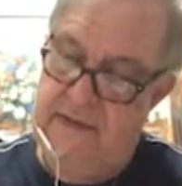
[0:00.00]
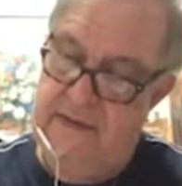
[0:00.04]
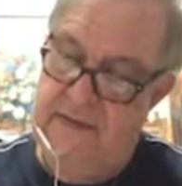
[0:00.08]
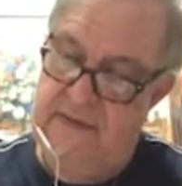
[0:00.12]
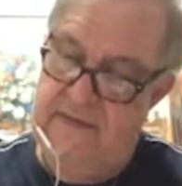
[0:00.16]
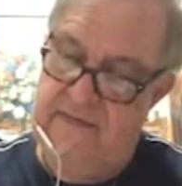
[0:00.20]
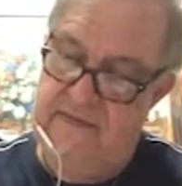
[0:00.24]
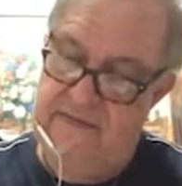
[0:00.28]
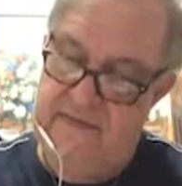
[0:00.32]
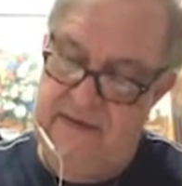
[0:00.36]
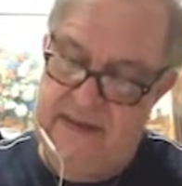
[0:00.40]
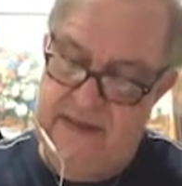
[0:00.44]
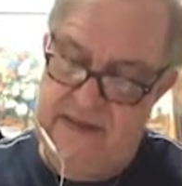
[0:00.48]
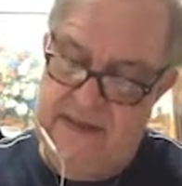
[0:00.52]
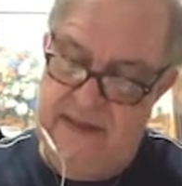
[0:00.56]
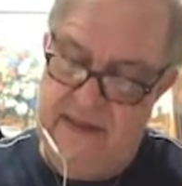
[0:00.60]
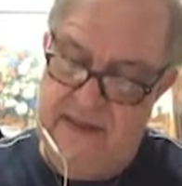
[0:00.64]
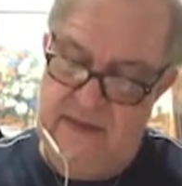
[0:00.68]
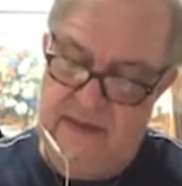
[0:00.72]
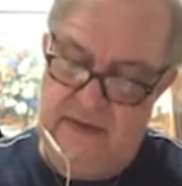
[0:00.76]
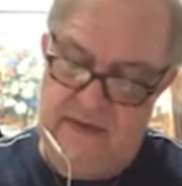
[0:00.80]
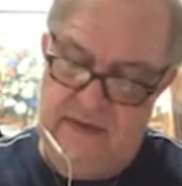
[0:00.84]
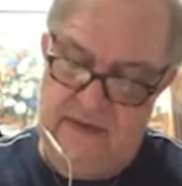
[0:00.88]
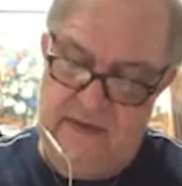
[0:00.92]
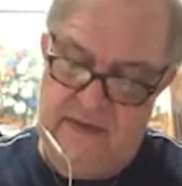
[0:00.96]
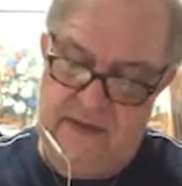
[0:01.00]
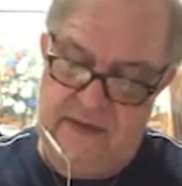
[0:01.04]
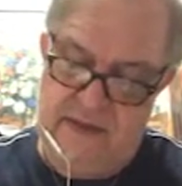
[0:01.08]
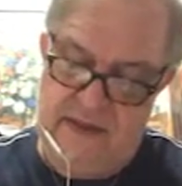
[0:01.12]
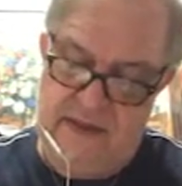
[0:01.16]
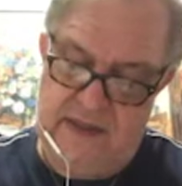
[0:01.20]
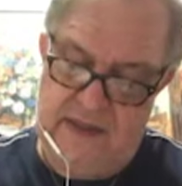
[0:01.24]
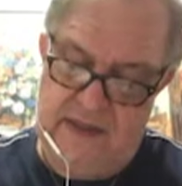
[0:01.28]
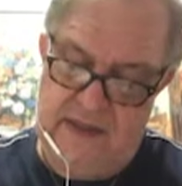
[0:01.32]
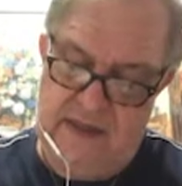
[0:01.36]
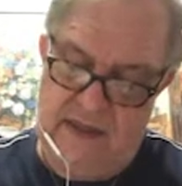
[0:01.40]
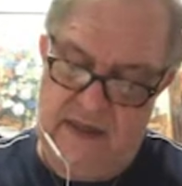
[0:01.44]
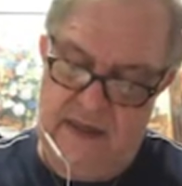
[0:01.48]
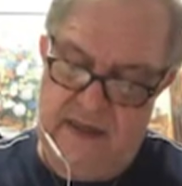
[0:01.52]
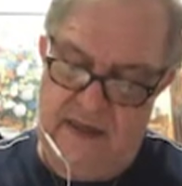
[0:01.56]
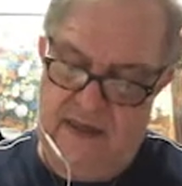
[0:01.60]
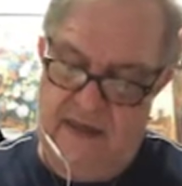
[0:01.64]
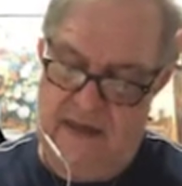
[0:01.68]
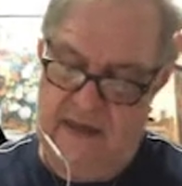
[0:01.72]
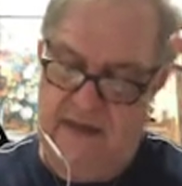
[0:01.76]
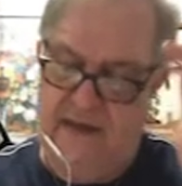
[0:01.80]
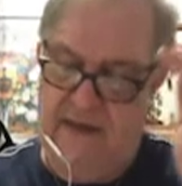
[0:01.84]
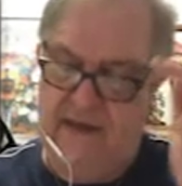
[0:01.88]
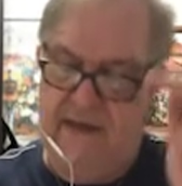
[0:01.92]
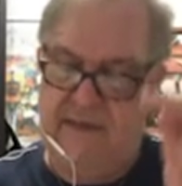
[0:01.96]
if it's single
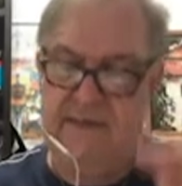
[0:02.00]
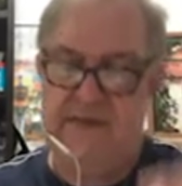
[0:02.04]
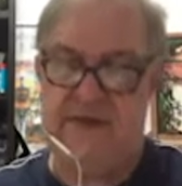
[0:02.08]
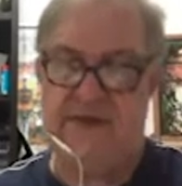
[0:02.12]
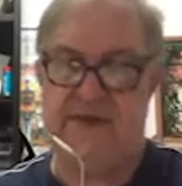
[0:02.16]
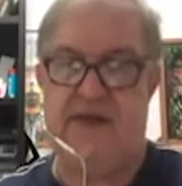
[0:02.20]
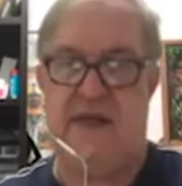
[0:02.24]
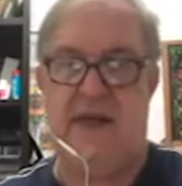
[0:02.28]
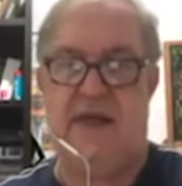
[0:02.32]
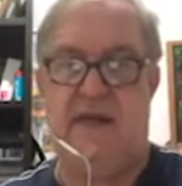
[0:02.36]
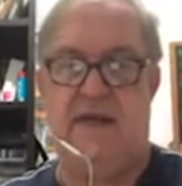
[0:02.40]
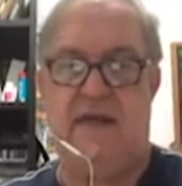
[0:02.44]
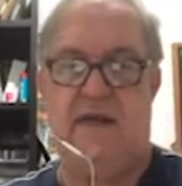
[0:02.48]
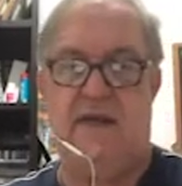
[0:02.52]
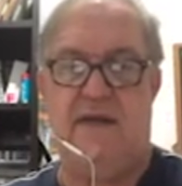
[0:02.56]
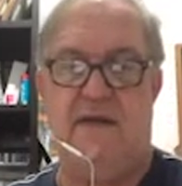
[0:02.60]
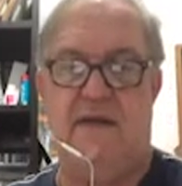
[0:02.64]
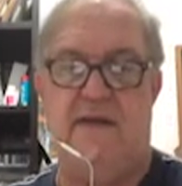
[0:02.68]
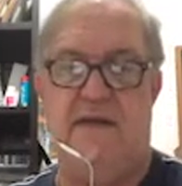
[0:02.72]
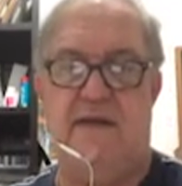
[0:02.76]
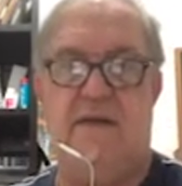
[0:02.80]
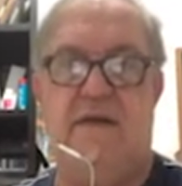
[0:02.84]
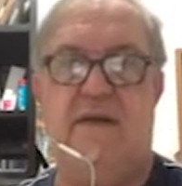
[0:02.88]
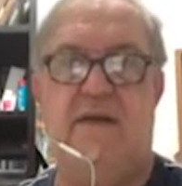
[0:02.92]
T. Let me check here.